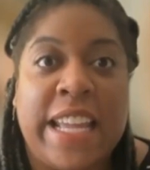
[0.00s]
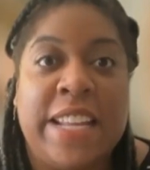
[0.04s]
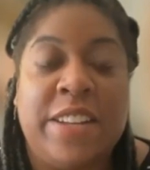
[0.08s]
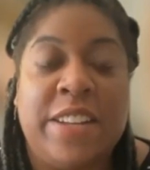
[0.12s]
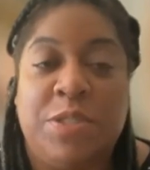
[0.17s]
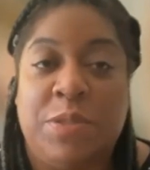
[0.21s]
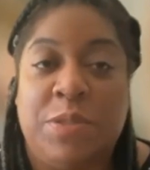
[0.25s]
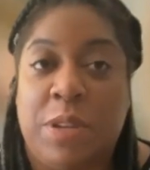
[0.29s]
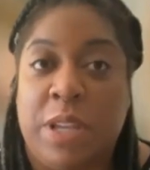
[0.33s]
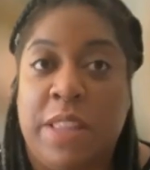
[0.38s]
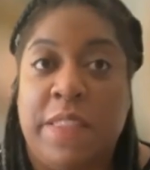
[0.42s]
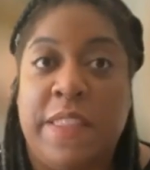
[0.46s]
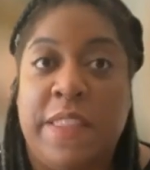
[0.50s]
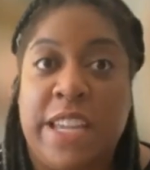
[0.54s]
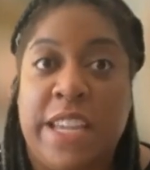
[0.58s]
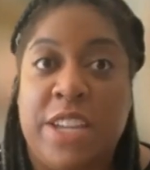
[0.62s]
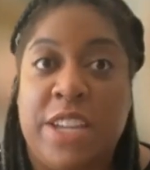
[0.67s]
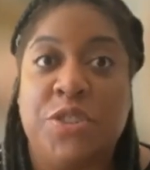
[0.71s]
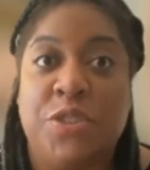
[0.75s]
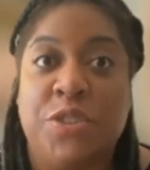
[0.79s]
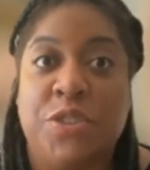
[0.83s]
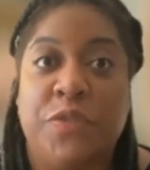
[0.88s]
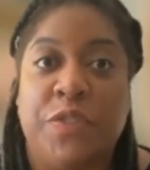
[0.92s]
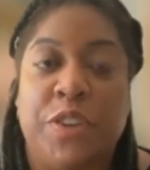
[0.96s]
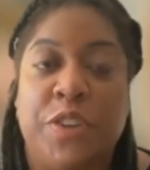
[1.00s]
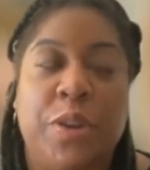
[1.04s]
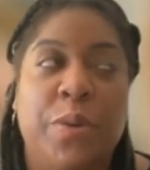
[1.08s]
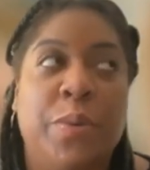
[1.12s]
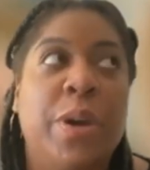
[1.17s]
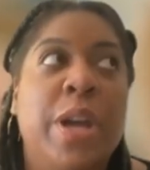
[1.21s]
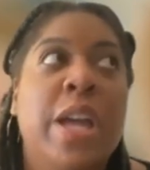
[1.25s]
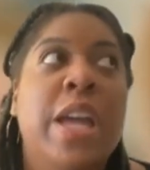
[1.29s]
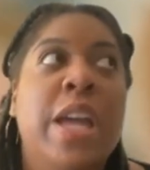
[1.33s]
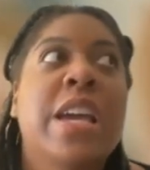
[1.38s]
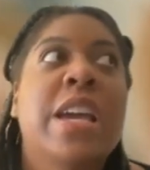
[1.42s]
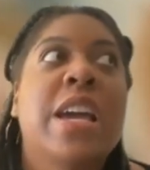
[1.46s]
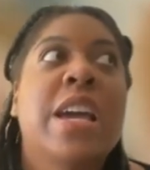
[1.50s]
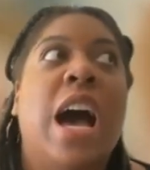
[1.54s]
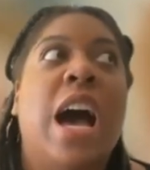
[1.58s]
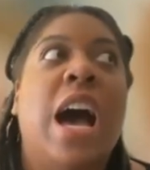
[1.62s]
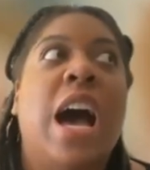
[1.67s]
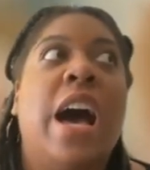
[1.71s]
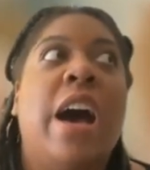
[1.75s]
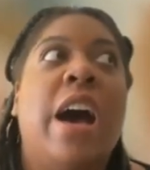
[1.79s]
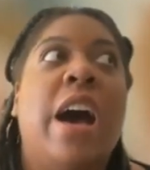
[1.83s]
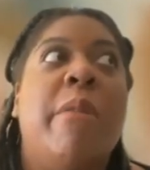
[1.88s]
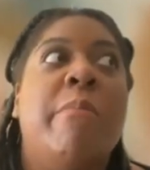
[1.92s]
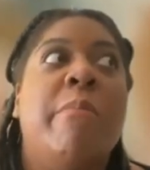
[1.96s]
in in the interview
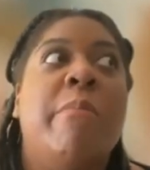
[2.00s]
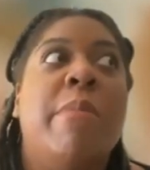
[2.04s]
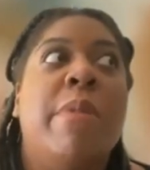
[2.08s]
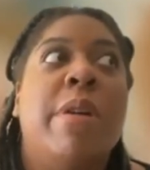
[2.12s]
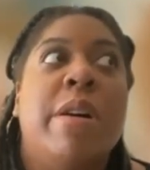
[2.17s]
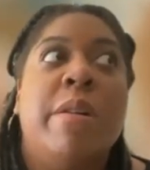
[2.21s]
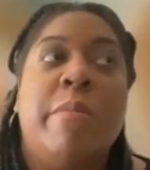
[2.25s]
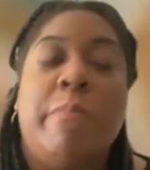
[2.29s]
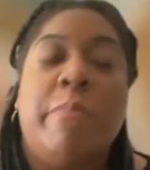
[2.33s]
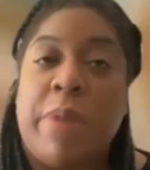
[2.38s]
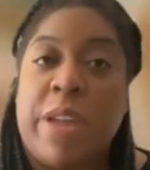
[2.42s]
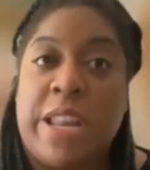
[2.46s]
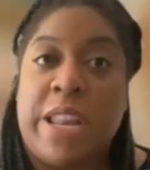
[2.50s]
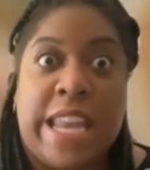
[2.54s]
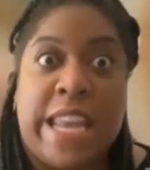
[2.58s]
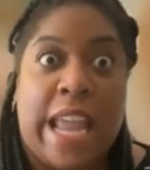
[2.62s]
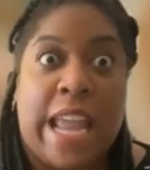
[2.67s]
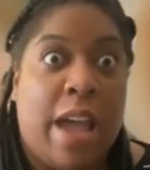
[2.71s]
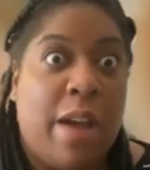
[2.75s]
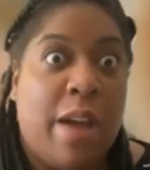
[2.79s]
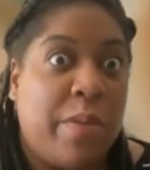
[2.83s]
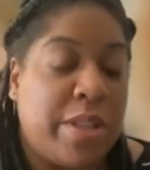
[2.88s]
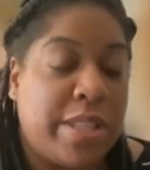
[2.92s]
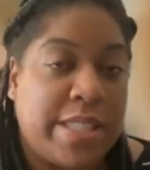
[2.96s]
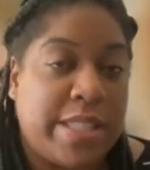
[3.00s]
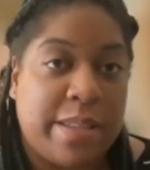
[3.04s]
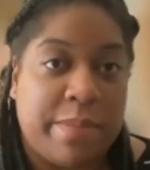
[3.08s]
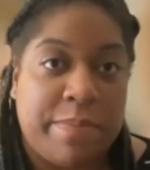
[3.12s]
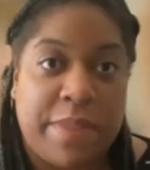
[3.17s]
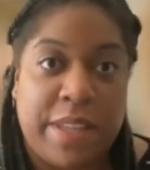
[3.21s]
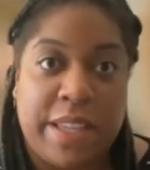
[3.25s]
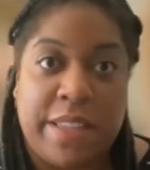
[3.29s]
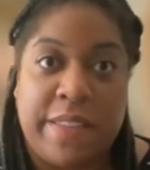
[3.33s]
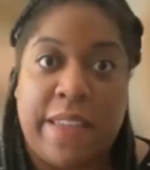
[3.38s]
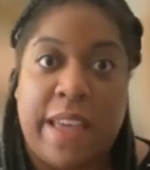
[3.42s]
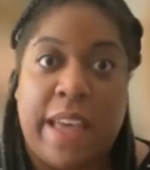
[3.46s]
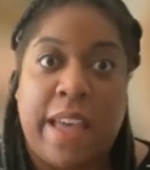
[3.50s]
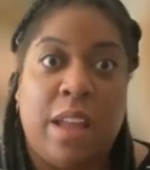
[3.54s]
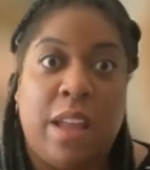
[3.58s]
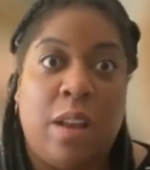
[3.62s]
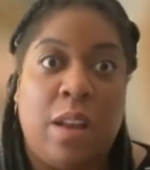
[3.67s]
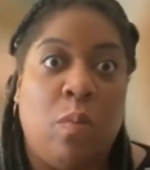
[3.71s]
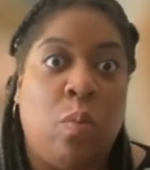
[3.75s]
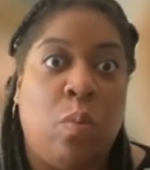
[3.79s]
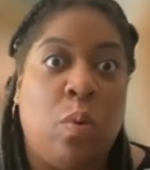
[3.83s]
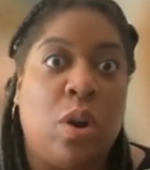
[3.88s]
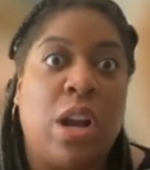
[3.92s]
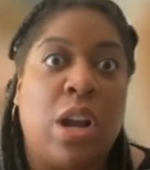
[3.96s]
um but now it's something that
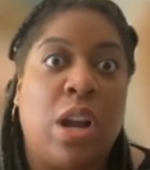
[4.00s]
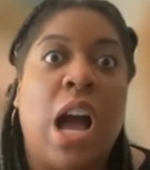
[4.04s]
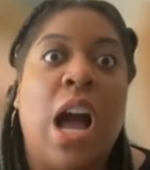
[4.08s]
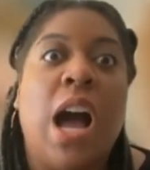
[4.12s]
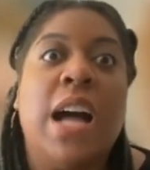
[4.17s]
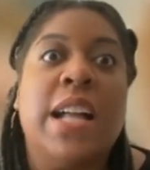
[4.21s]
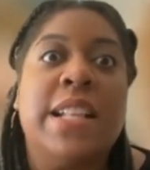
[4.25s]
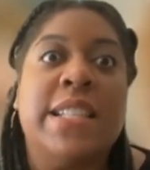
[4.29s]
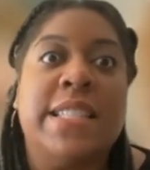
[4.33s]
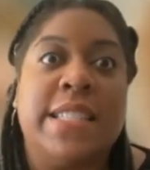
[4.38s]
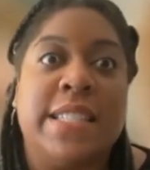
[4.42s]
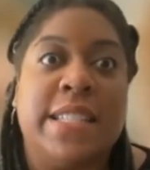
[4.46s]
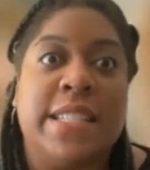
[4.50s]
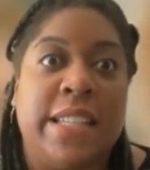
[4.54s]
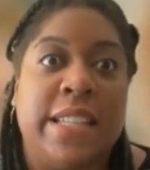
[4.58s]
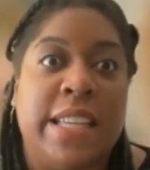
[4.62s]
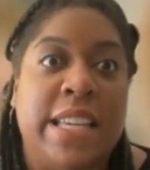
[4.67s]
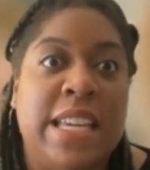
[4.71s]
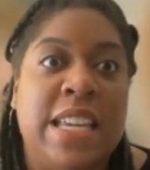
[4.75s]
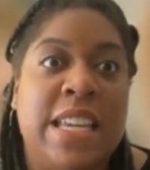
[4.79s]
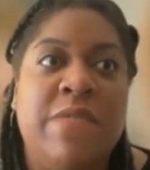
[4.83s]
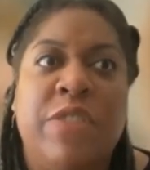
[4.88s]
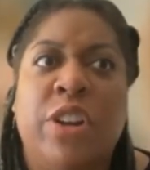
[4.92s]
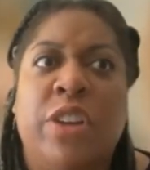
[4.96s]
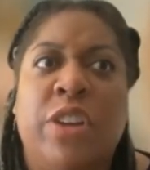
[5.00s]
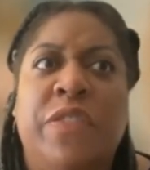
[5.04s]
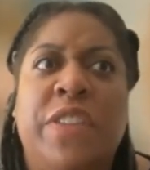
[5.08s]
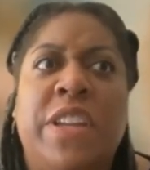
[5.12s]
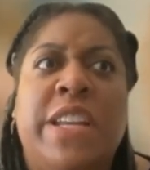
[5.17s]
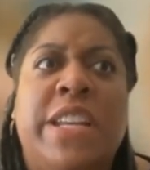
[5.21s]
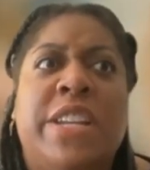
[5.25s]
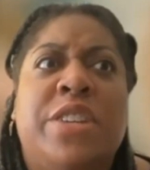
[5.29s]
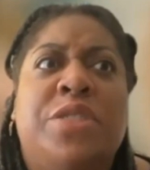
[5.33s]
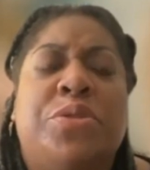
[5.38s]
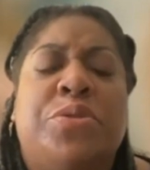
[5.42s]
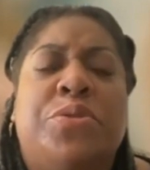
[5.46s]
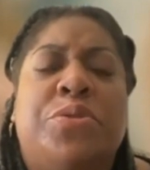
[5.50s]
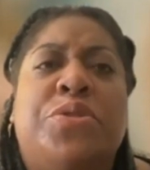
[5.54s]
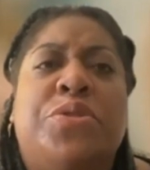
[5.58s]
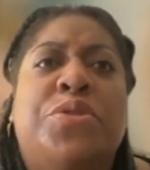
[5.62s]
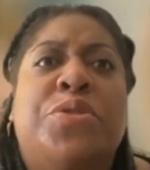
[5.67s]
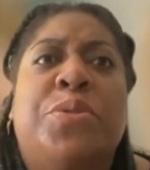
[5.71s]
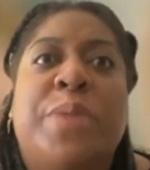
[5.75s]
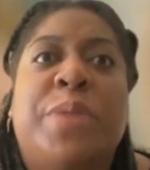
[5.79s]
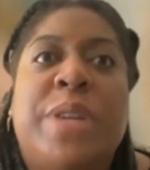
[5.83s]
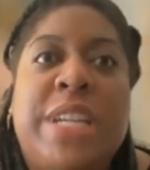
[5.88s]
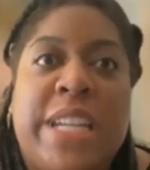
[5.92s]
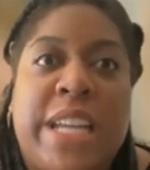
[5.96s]
we're constantly even on the initial
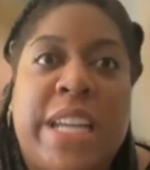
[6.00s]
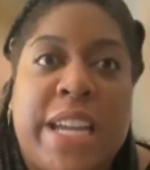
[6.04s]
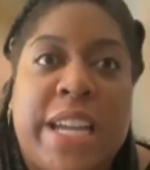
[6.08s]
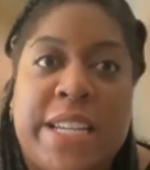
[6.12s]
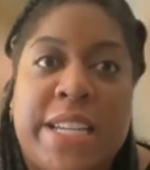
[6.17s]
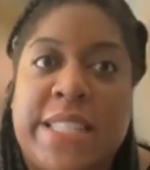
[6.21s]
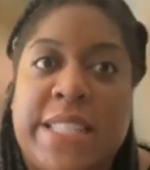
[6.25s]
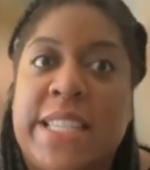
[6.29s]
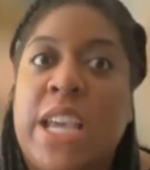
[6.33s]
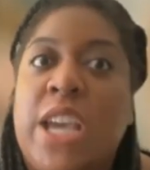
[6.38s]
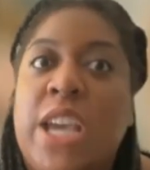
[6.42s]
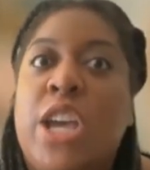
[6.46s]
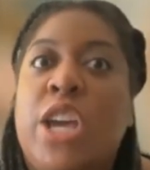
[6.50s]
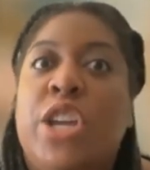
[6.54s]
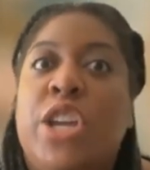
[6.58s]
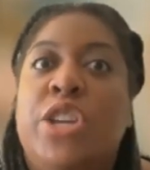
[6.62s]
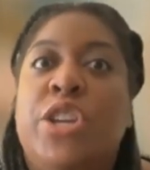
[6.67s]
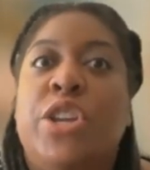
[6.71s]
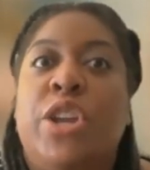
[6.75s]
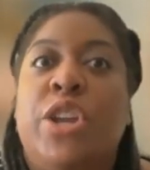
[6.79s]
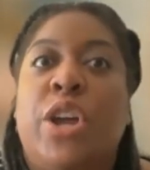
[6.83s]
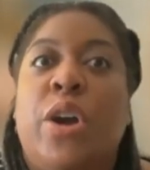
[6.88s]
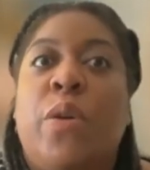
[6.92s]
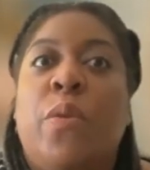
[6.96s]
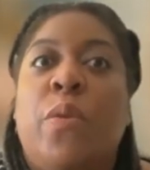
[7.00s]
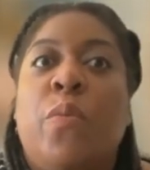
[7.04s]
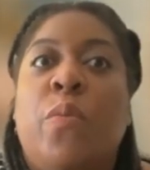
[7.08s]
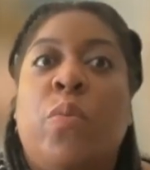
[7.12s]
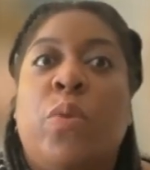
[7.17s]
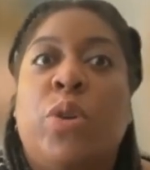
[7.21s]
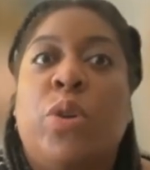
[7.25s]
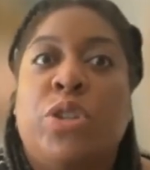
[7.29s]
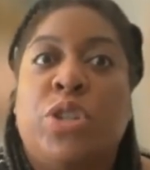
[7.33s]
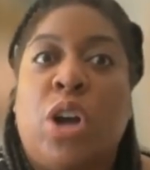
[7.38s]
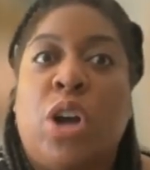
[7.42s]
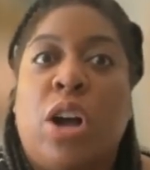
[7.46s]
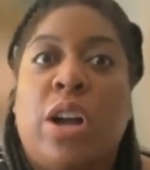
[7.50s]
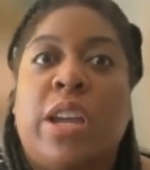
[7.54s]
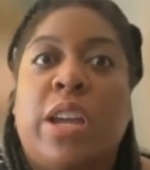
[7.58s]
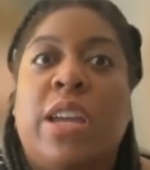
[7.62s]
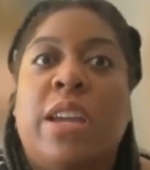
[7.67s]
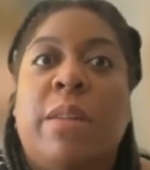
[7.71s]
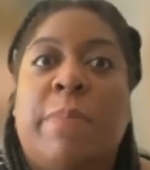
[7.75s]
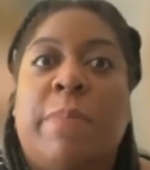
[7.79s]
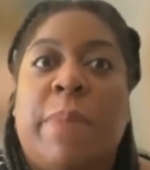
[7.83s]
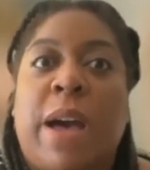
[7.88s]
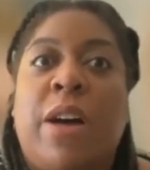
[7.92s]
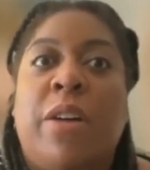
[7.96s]
screenings you know we're
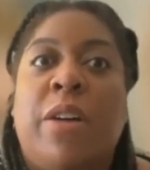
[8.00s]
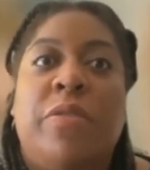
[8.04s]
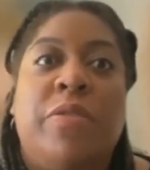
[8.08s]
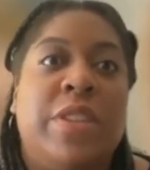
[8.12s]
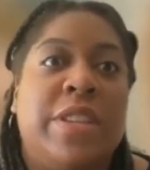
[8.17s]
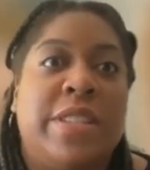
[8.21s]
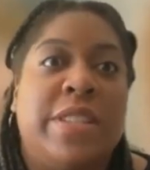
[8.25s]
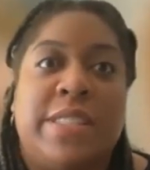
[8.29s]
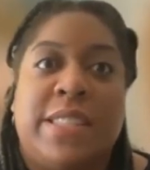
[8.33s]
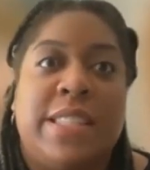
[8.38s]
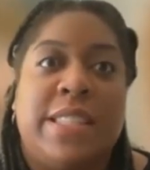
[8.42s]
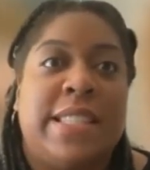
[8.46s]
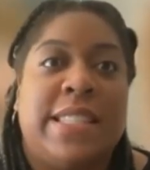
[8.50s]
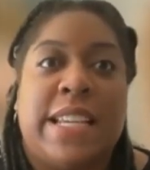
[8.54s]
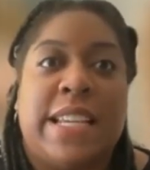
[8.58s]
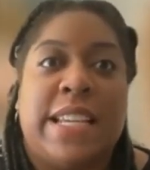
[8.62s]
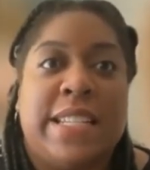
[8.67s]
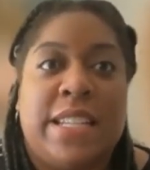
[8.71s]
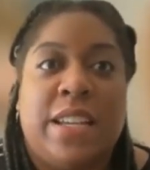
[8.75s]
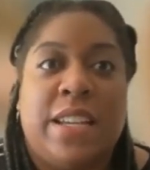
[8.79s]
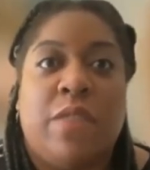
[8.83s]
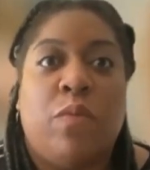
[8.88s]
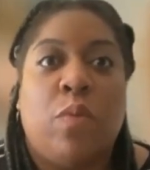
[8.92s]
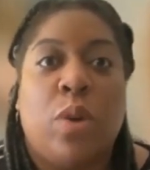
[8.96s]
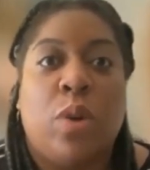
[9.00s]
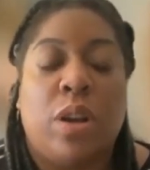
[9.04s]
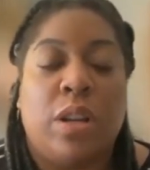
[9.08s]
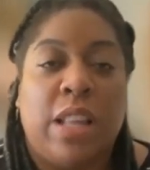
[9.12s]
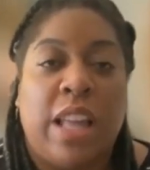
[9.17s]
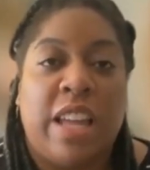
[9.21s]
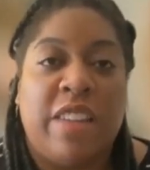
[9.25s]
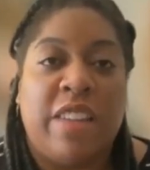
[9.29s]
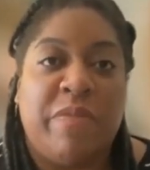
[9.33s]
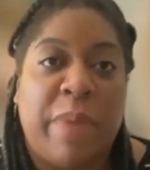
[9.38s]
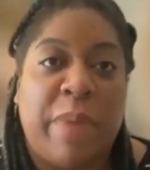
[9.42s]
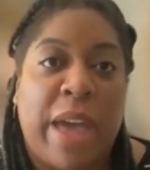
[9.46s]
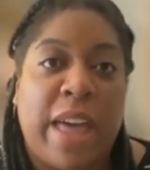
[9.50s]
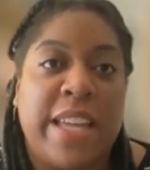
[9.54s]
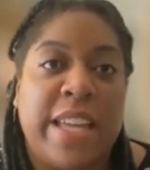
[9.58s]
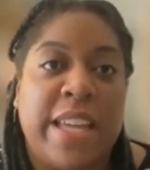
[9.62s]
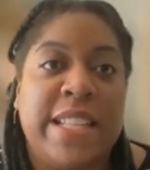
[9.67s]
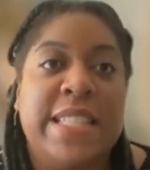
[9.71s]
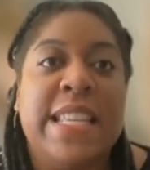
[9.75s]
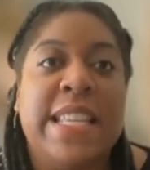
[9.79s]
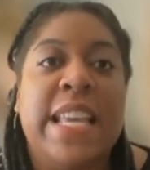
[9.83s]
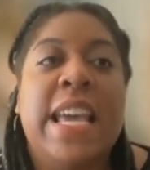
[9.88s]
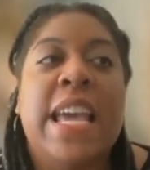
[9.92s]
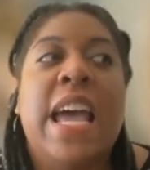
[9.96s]
talking about this this idea of work life
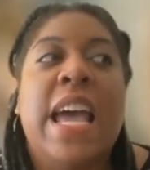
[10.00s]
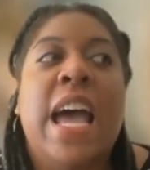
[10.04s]
balance